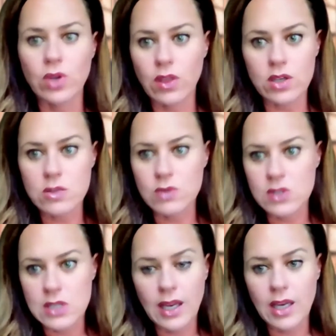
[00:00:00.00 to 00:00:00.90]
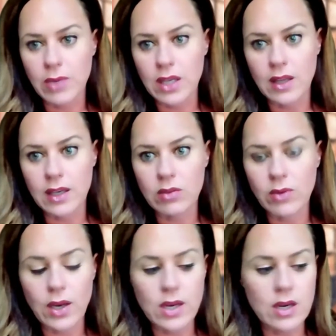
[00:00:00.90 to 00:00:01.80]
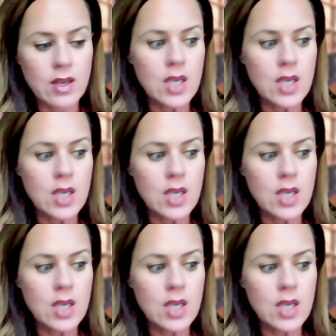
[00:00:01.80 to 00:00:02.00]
thought she was going to hate my client, right?